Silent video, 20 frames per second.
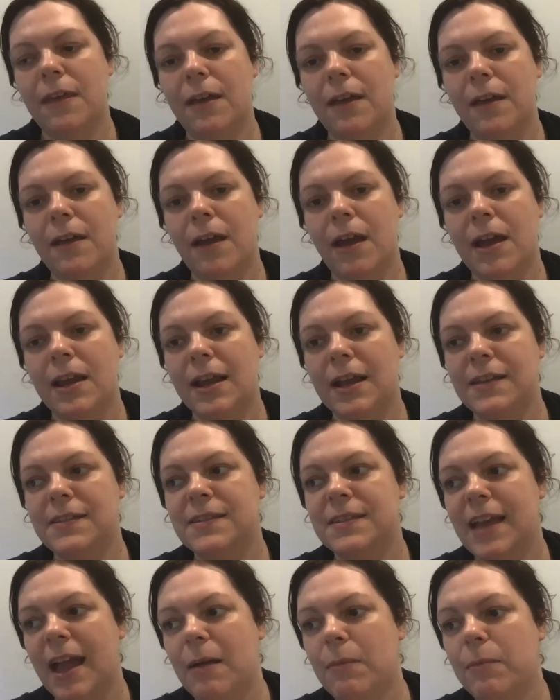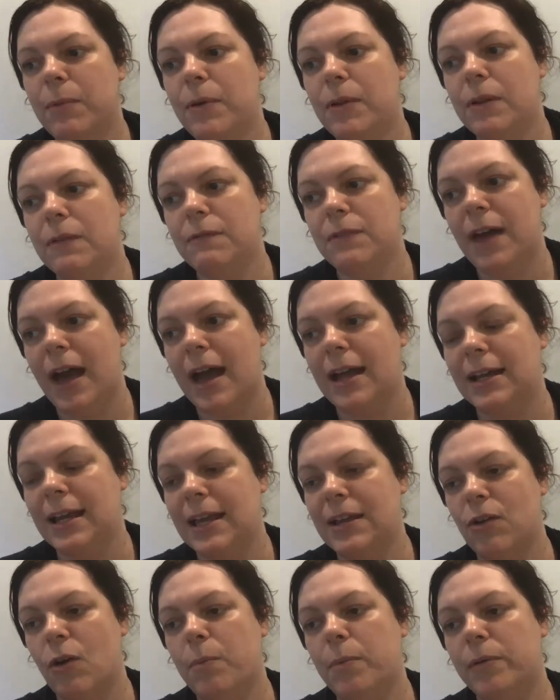An example of that
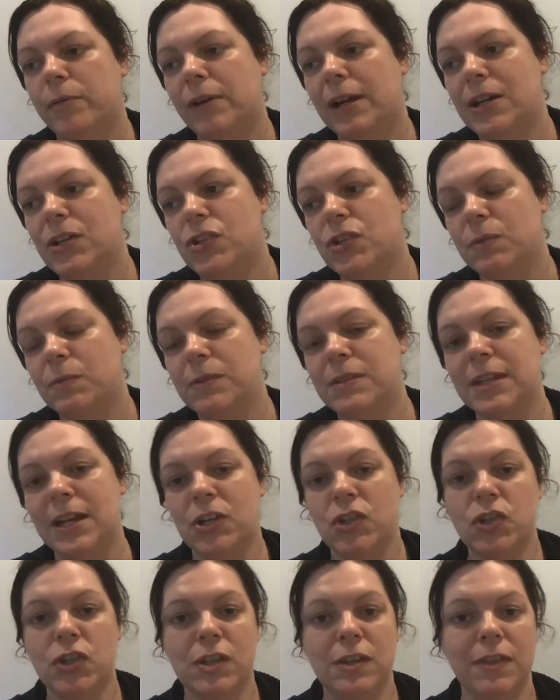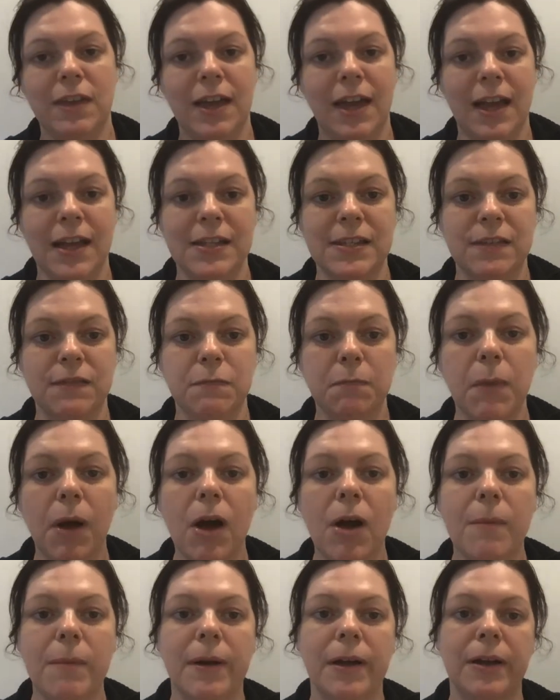in operation was actually the case of
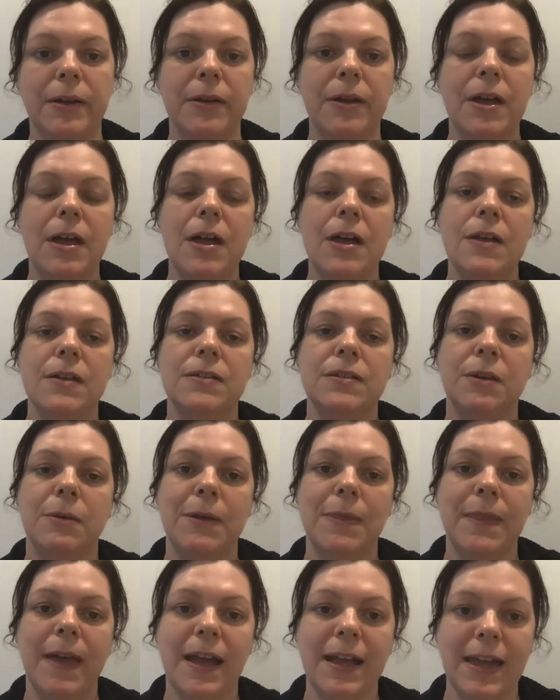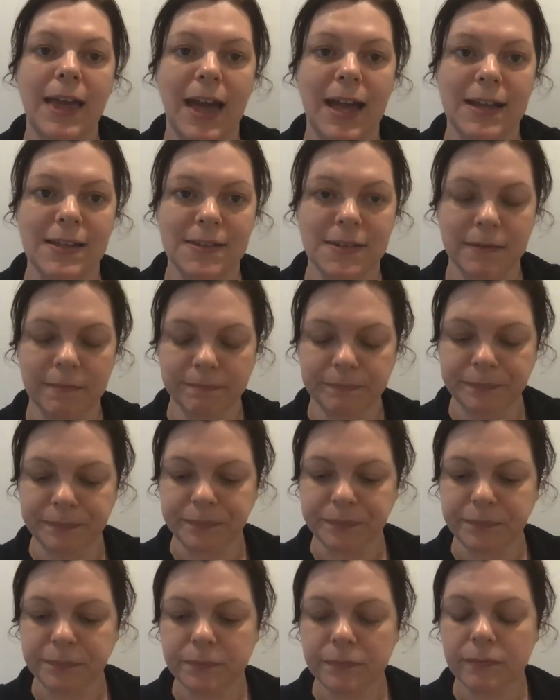Marbo. So in that case,
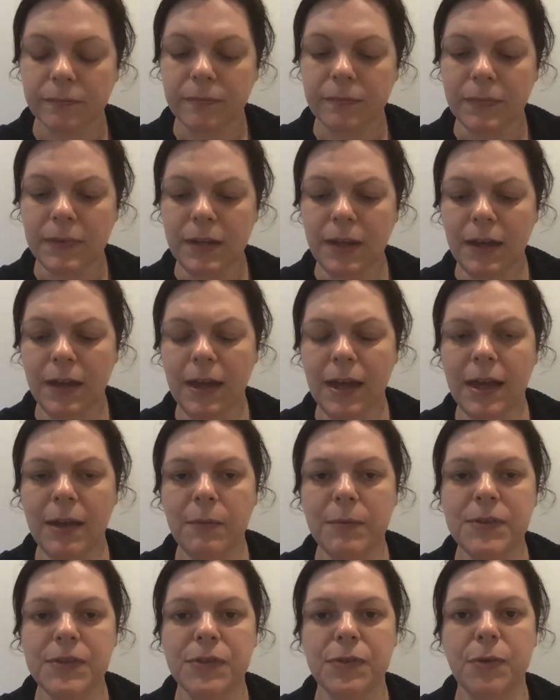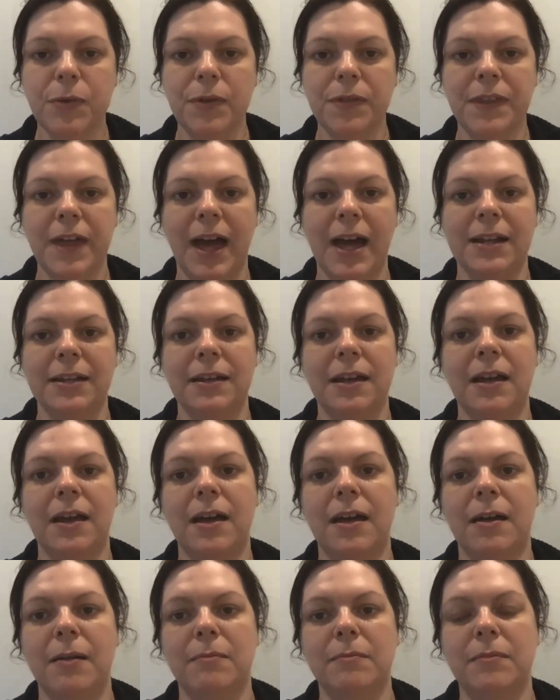it was thought
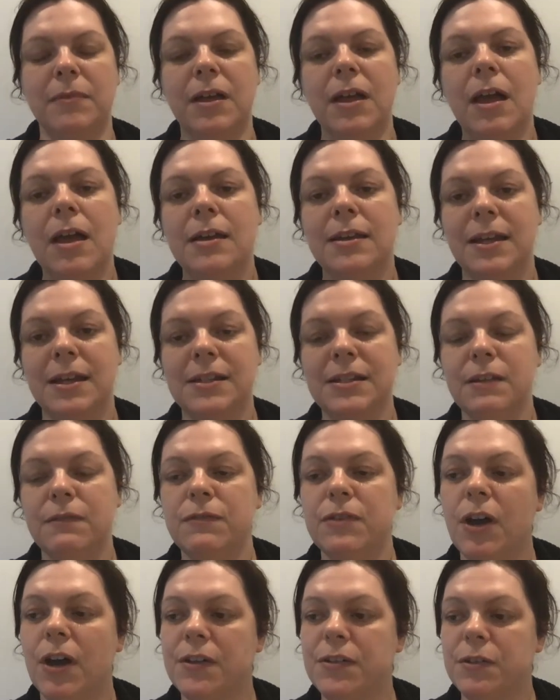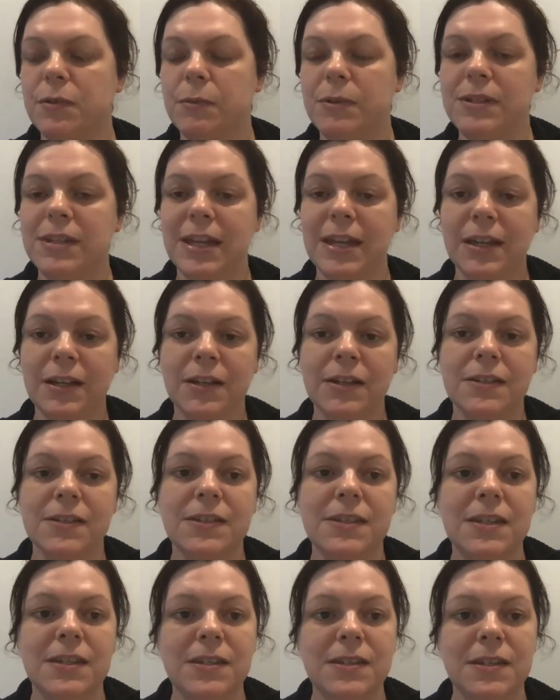that native title was
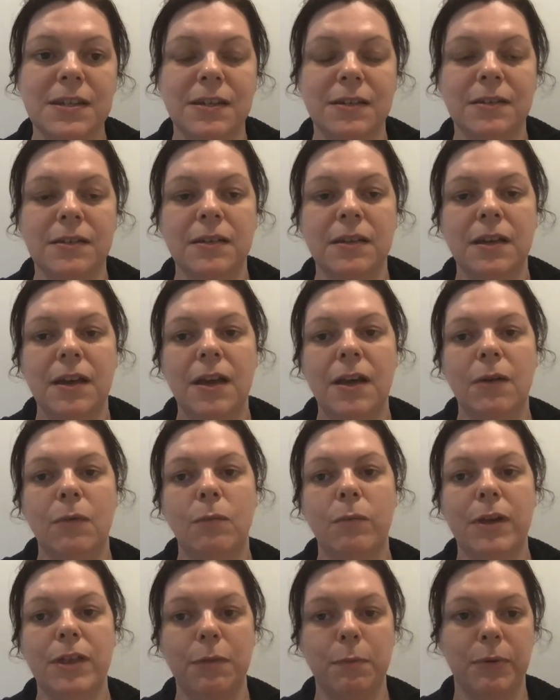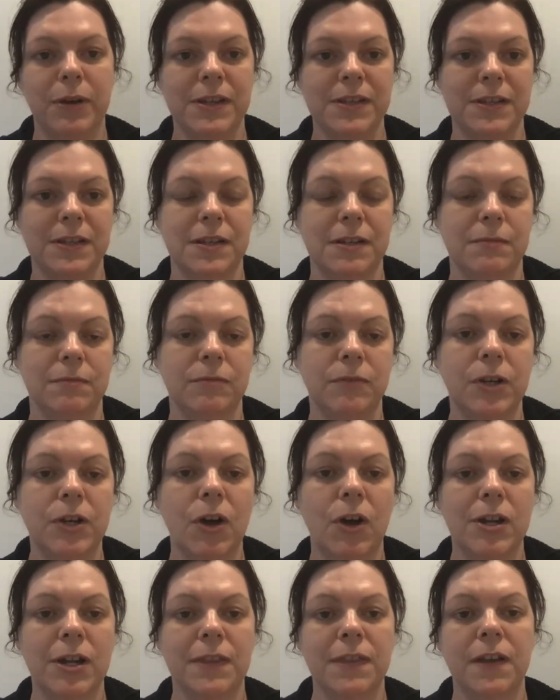inconsistent with precedent
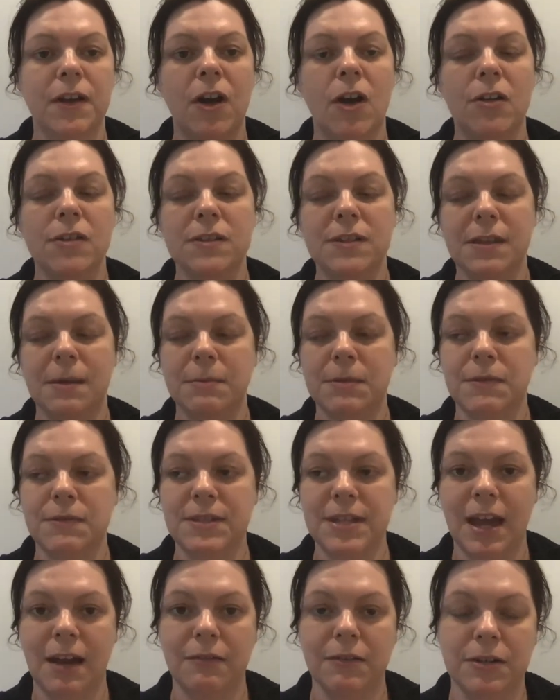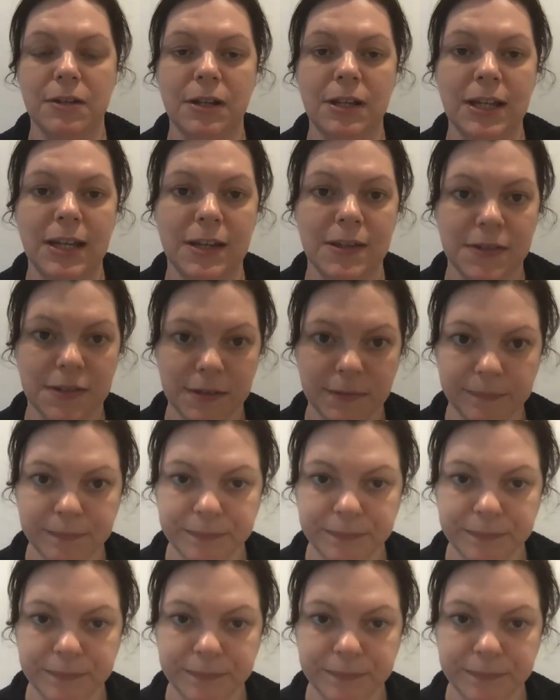regarding the concept of terra nullius.